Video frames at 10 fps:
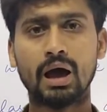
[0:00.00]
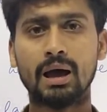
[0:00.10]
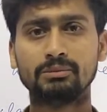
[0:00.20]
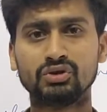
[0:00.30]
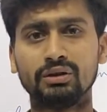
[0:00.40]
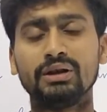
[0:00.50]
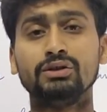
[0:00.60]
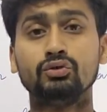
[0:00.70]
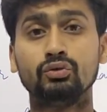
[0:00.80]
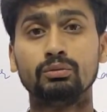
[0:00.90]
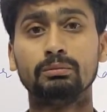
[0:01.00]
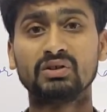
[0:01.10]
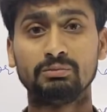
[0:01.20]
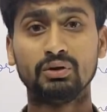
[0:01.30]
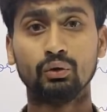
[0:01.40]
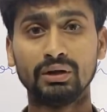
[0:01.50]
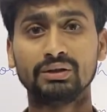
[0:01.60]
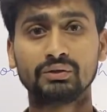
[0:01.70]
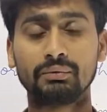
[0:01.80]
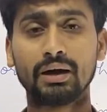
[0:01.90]
I'm sure that you must be
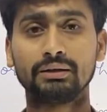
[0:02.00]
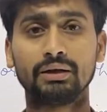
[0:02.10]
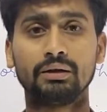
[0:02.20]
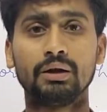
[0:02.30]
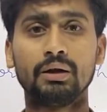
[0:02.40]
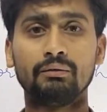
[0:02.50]
knowing this fact that